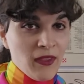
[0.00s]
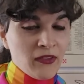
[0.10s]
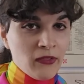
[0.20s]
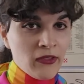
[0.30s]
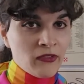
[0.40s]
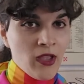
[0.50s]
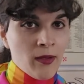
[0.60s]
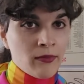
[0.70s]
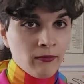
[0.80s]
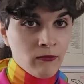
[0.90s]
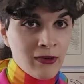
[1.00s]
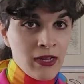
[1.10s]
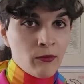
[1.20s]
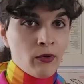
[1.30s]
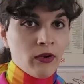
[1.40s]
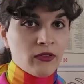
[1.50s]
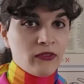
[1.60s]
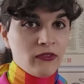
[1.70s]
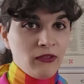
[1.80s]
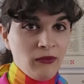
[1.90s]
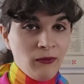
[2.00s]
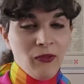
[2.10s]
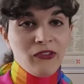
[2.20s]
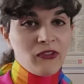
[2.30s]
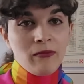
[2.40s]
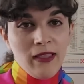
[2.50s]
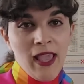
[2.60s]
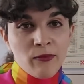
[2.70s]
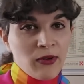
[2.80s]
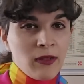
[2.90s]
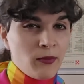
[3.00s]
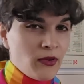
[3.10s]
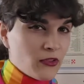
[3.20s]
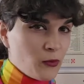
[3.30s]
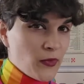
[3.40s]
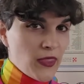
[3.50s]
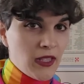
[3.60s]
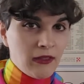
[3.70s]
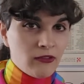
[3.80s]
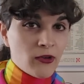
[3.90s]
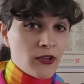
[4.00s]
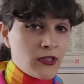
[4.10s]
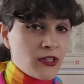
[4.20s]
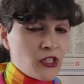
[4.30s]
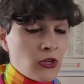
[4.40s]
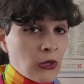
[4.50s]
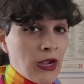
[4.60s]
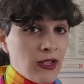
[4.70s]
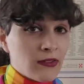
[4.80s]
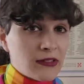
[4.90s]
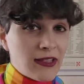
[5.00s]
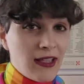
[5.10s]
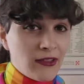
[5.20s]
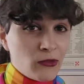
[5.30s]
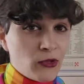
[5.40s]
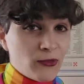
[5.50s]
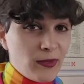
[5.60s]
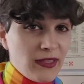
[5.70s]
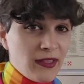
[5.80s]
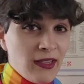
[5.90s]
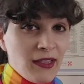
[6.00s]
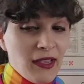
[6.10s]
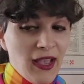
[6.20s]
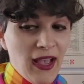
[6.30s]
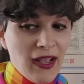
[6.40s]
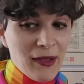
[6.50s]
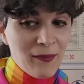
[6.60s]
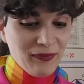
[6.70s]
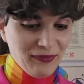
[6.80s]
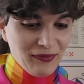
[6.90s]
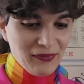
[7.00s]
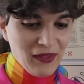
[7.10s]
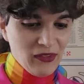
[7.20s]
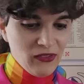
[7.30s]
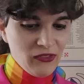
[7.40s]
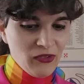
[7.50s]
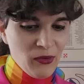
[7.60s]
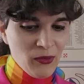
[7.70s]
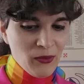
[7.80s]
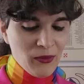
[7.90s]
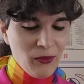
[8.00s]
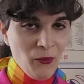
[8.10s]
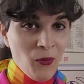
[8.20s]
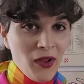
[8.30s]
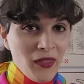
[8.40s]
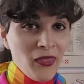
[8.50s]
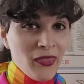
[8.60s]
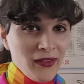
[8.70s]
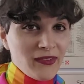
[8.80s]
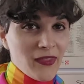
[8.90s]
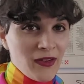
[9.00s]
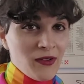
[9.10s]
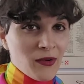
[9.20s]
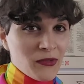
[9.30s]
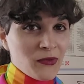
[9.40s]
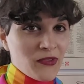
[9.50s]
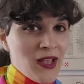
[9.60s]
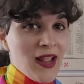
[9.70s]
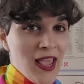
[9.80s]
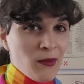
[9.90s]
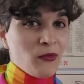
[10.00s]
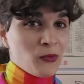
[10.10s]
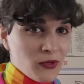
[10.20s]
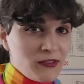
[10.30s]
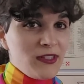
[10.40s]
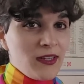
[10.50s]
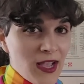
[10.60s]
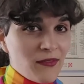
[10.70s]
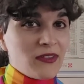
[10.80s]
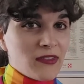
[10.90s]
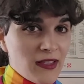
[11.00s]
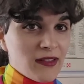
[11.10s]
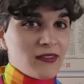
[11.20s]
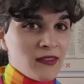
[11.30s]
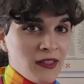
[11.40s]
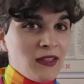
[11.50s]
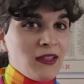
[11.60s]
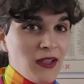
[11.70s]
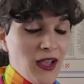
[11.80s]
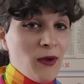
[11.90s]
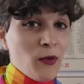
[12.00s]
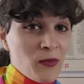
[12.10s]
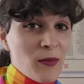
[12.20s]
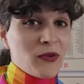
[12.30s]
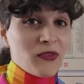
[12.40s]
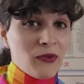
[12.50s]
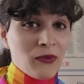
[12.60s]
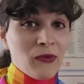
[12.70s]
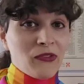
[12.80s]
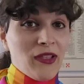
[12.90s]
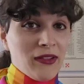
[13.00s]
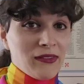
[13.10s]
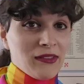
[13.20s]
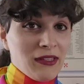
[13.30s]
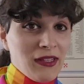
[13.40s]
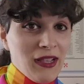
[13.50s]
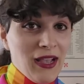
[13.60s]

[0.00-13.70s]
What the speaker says: They stopped reading books. Well, they kept reading books, but they started touching grass, so to speak. So one of the things that they noticed was that animals were indeed having sex with members of their own sex.